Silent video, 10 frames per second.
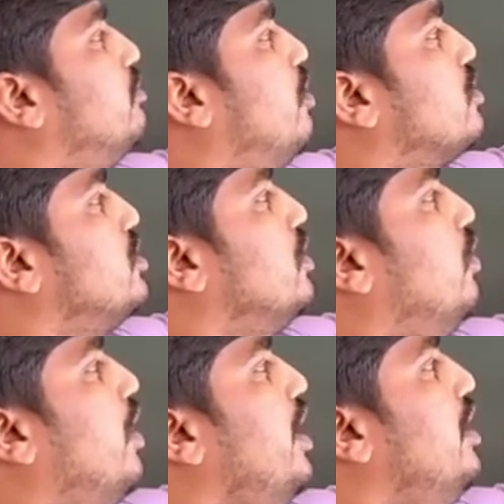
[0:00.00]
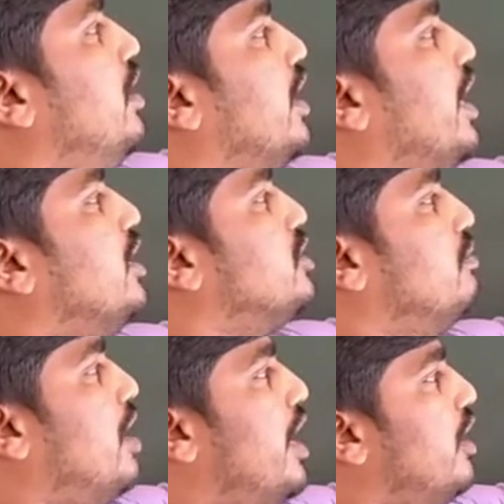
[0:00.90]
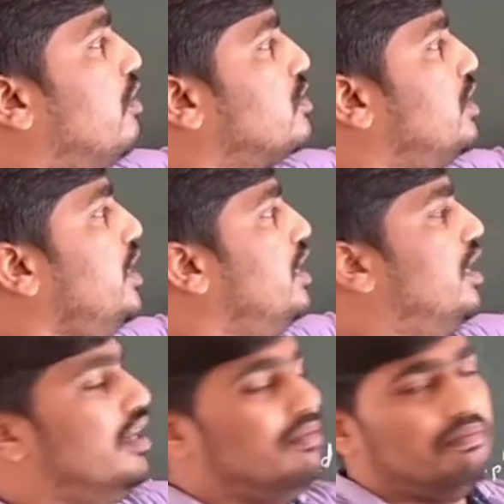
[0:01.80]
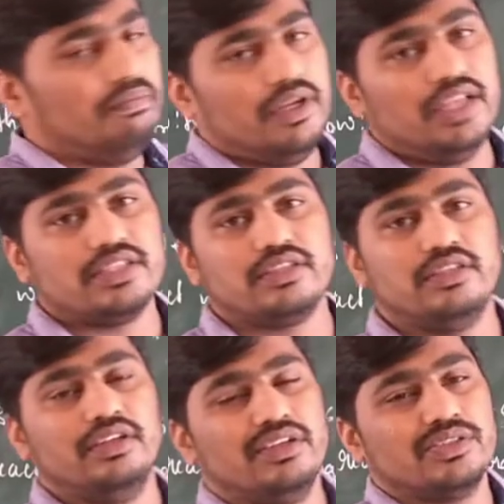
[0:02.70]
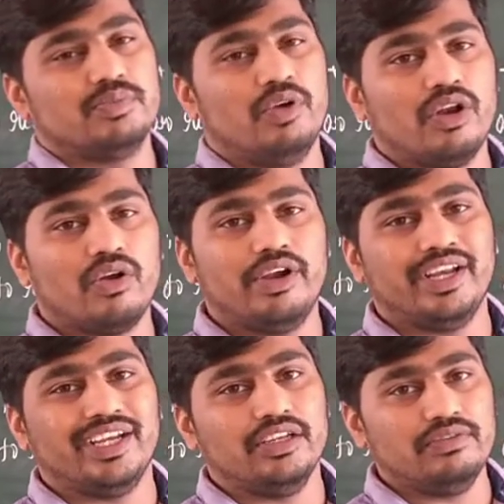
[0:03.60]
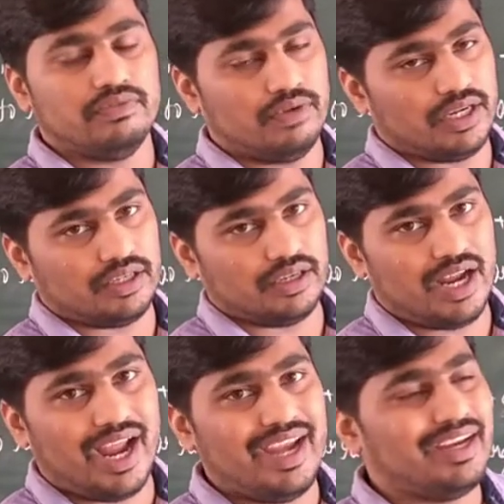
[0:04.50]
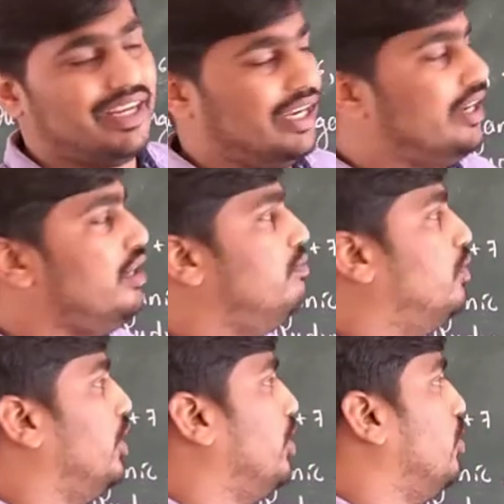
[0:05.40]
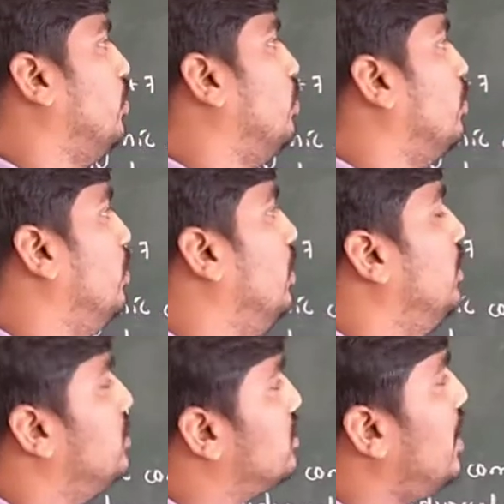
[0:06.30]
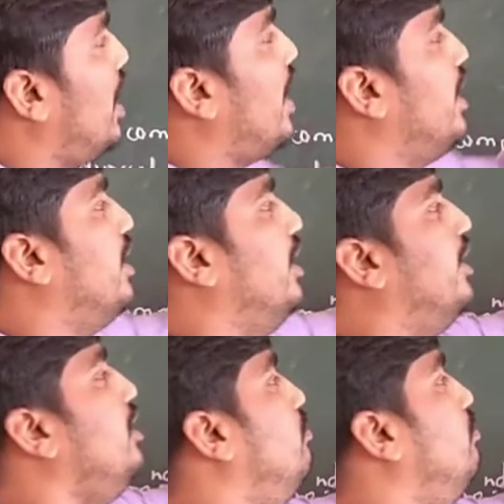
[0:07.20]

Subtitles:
oxychloride, calcium hydroxide plus small quantity of water. Hydrated molecule is the hydrated